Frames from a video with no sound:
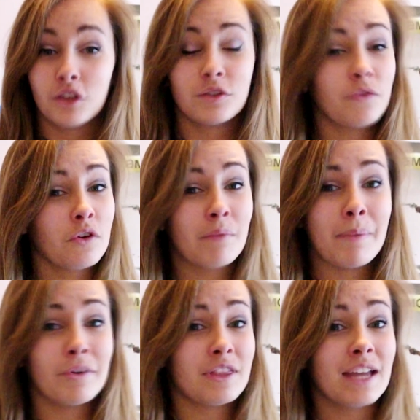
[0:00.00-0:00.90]
So if you
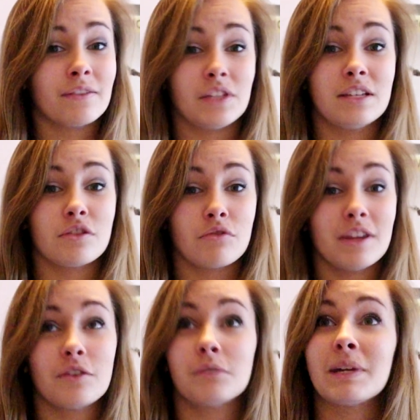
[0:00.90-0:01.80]
remember, at the end of season
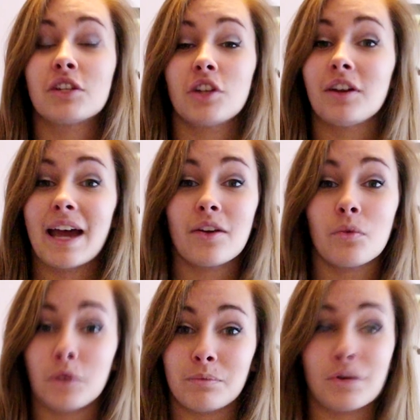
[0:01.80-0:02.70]
3 there was a big showdown
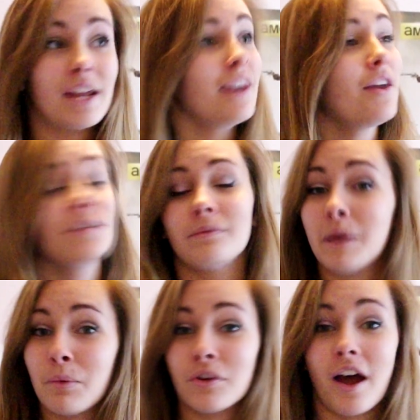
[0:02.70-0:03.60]
at Woodbury and loads of
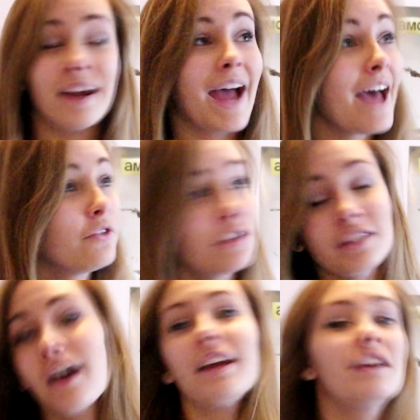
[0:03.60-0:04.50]
people died.
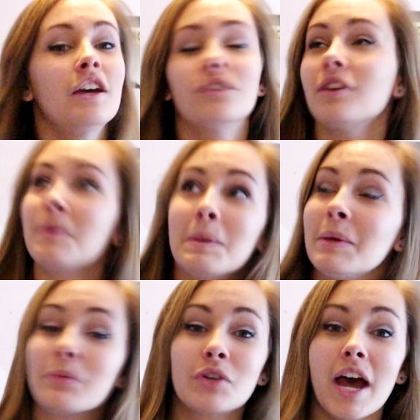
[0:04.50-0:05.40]
Andrea died, so many
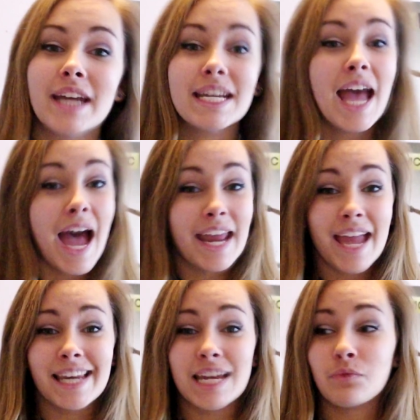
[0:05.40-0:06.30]
people died, and it
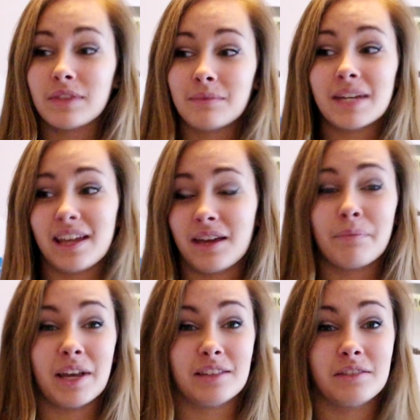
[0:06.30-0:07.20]
ended with them taking a
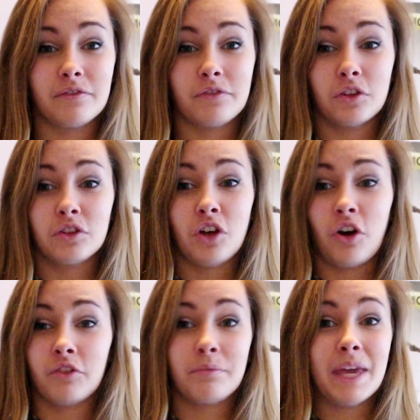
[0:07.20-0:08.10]
bus full
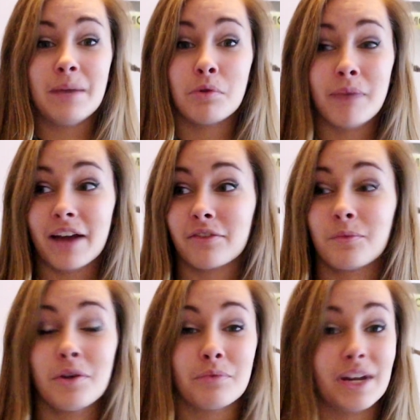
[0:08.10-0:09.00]
of people back
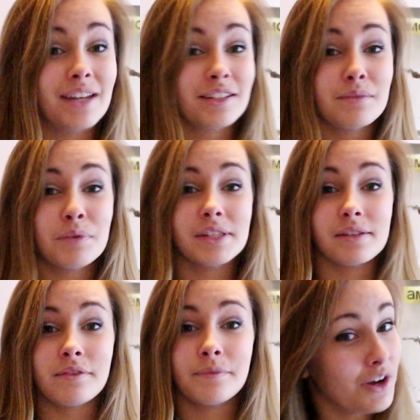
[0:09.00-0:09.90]
from Woodbury into the
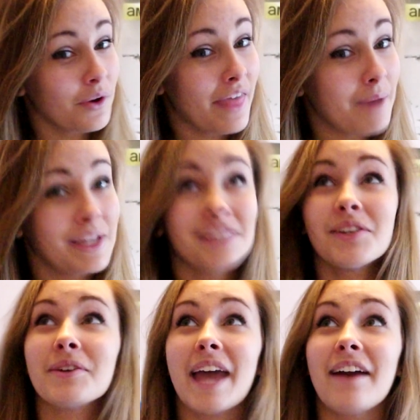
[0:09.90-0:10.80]
prison. You know what that means,
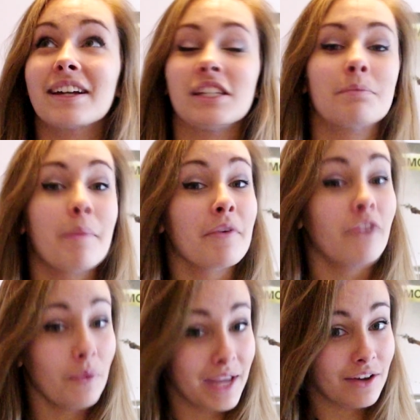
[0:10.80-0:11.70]
new characters, but
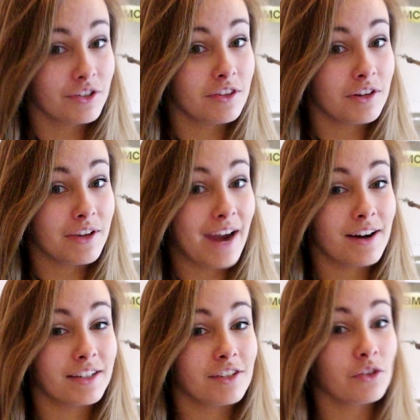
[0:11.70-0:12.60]
before we go on to the new
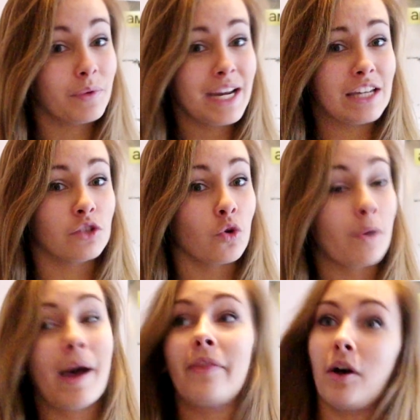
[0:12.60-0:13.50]
characters, we need to
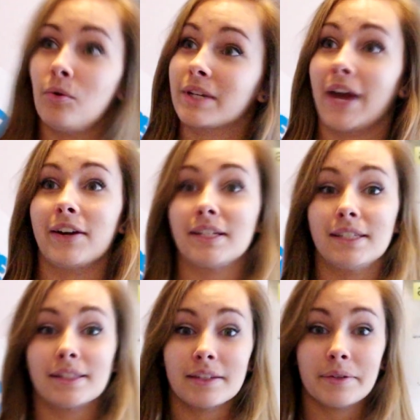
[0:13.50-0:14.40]
talk about the old
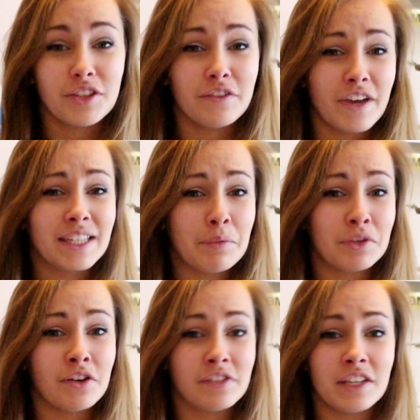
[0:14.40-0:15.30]
characters. So the first
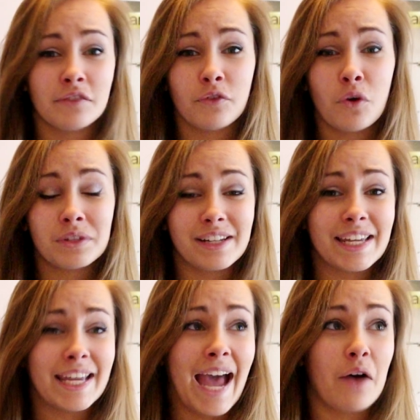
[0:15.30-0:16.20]
episode of season 4 was
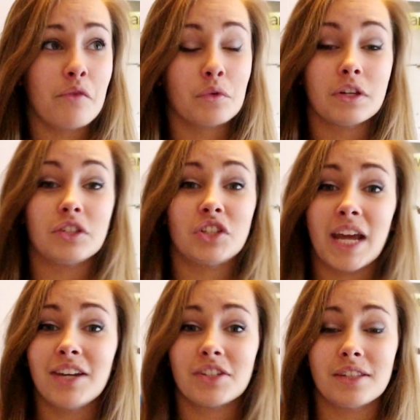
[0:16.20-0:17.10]
looking at how everyone has
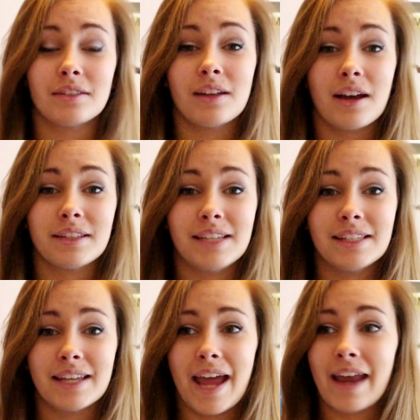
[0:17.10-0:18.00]
changed since the last
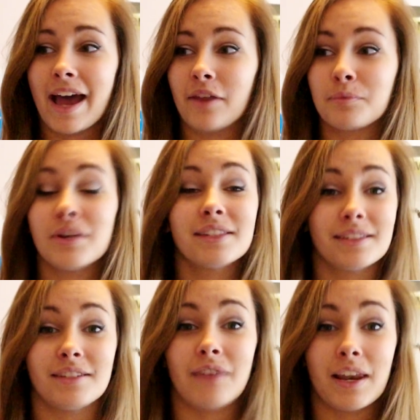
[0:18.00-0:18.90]
season and how the
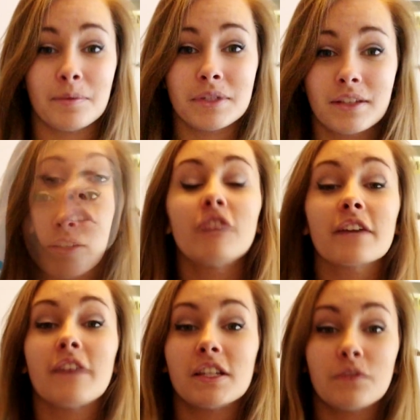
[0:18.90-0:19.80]
prison's developed.
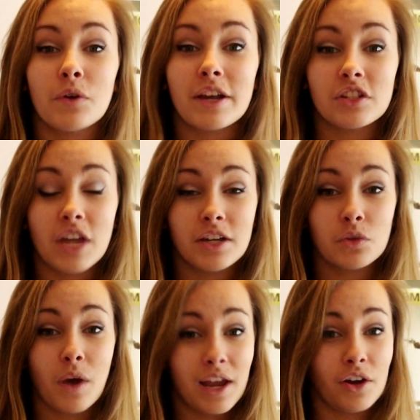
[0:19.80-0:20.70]
Rick, first of all, has
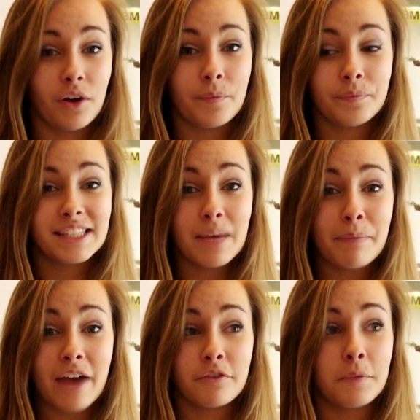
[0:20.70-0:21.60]
changed quite a lot. He's
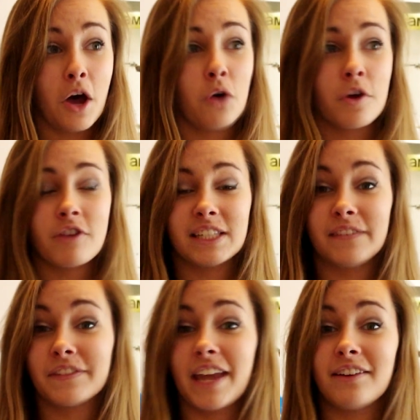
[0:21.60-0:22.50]
stepped back from the whole
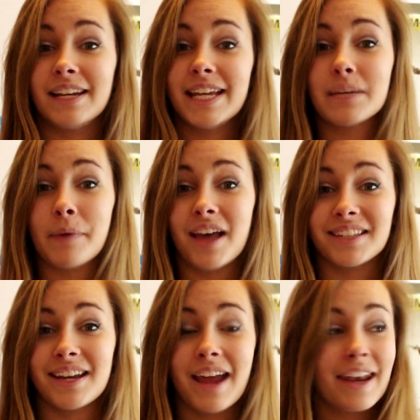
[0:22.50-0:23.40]
aggressive, scary leader
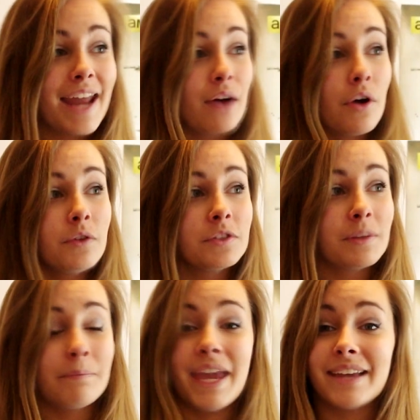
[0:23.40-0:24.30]
person and now owns
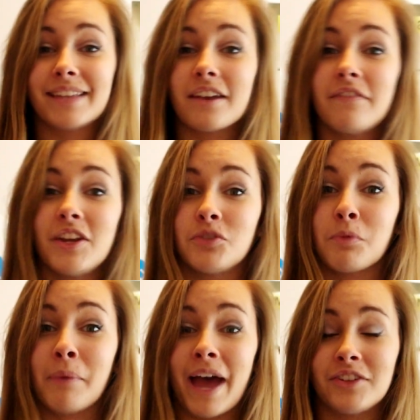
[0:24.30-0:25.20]
some pigs and a
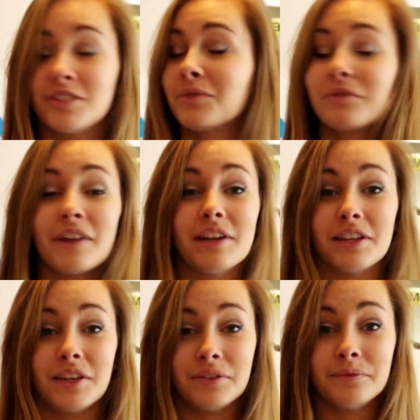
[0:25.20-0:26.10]
vegetable patch. It's all
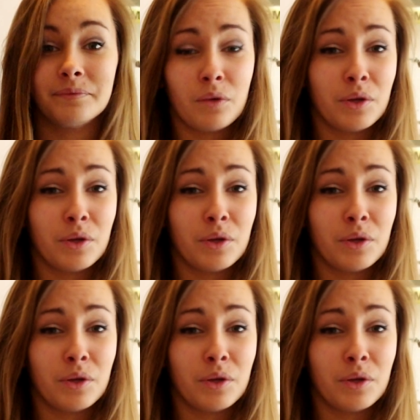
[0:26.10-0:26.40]
very cute.